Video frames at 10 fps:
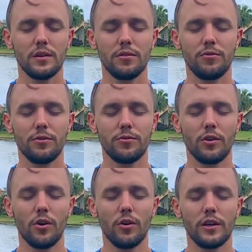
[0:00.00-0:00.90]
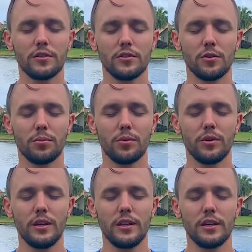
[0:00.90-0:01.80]
If you've noticed your
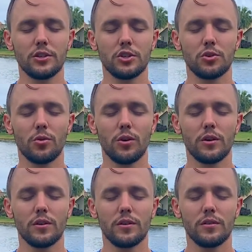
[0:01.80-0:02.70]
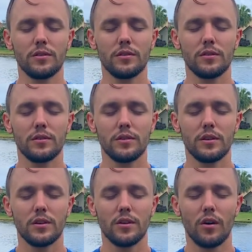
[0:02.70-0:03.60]
breathing shorten,
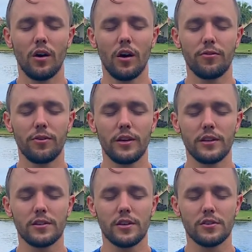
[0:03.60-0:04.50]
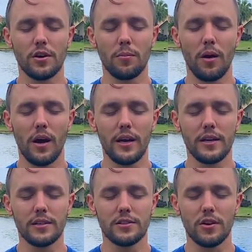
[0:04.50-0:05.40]
often it's because our
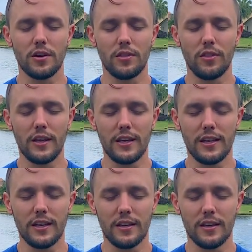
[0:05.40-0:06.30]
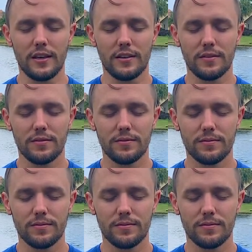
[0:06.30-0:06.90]
mind has started thinking again.